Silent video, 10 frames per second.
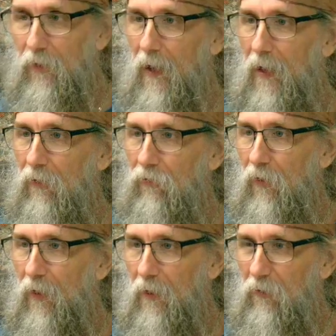today is
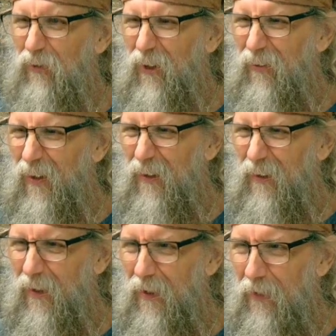the 16th,
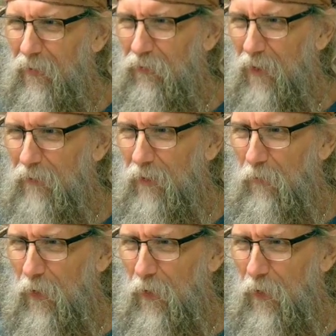7th,